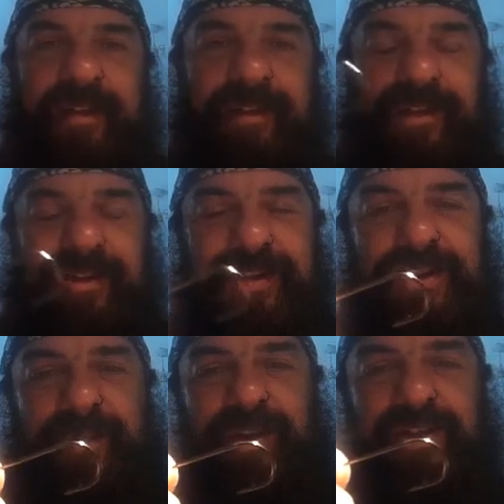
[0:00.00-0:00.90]
using
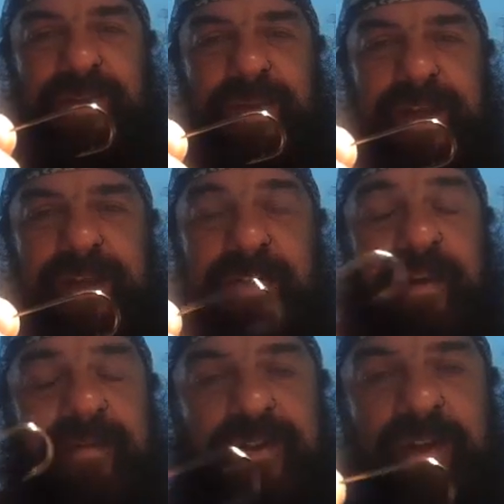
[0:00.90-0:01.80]
too much EP or
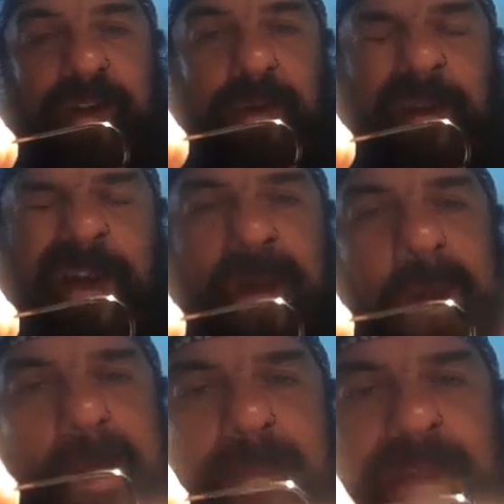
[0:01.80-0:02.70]
even too little,
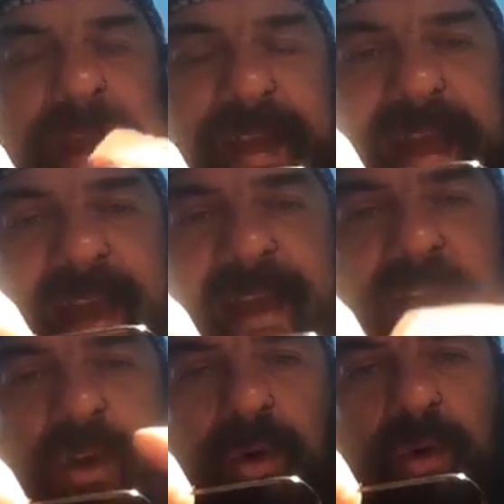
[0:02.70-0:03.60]
it can
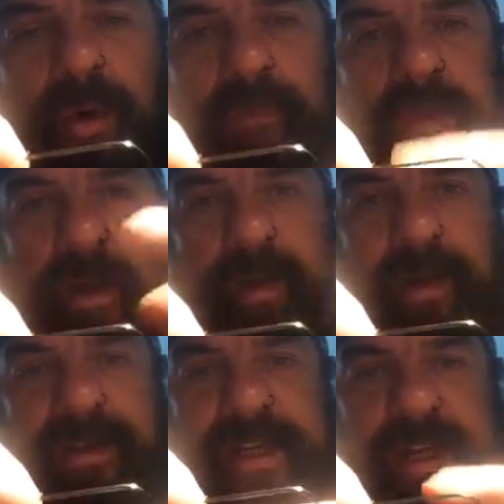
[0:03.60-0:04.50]
get caught
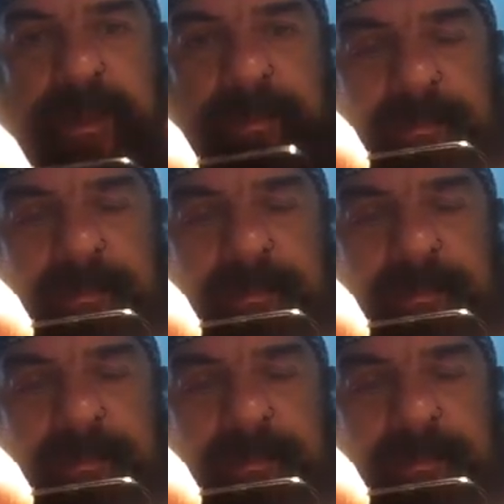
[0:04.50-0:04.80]
around here,